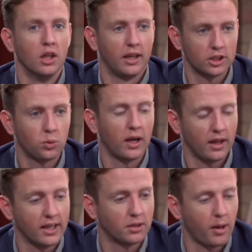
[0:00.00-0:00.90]
That's what I
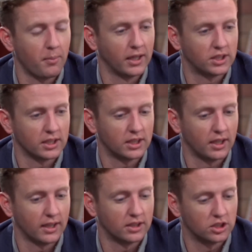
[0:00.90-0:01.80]
liked about Manchester
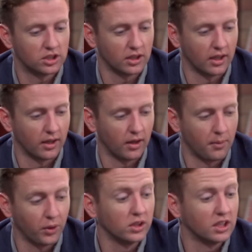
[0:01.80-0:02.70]
United's
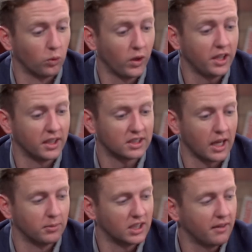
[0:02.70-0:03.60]
ability to win in this
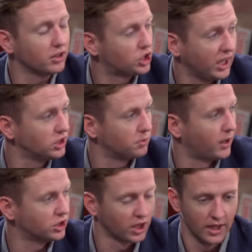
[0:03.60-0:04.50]
game is they never changed
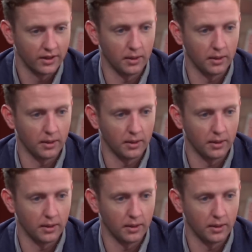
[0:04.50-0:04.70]
much.